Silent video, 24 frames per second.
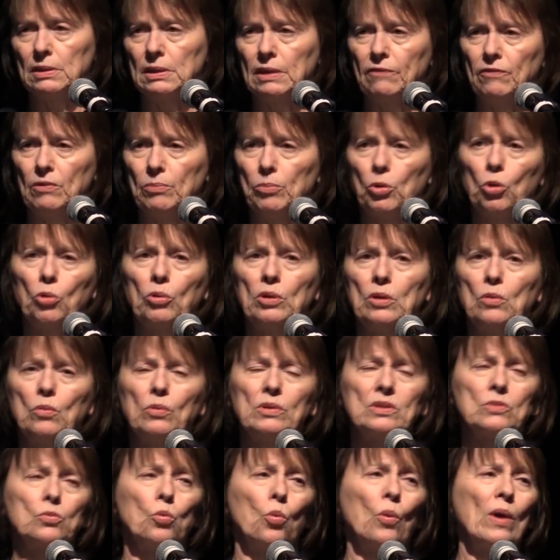David Bowie
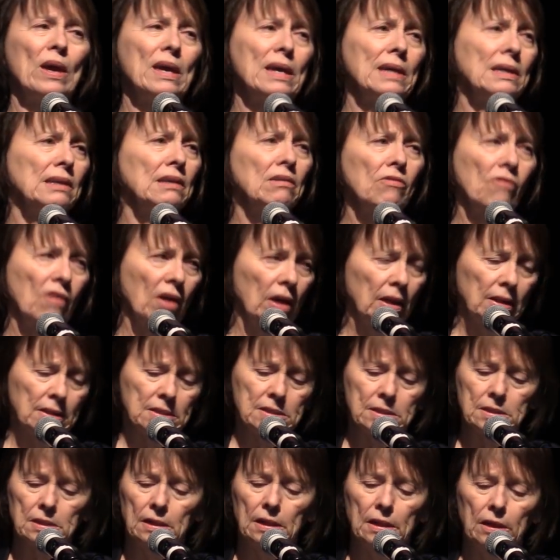was way in
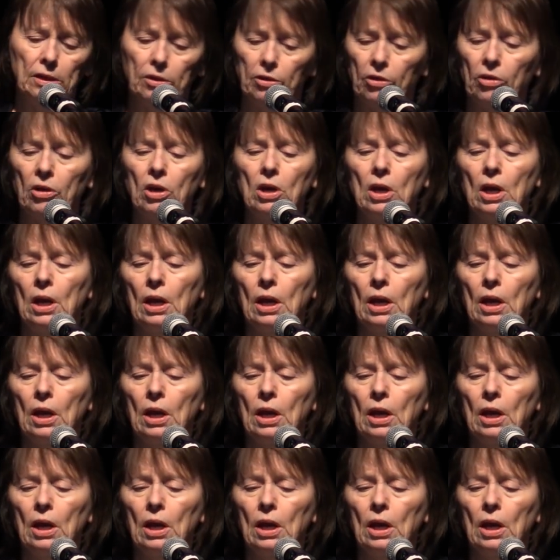advance here,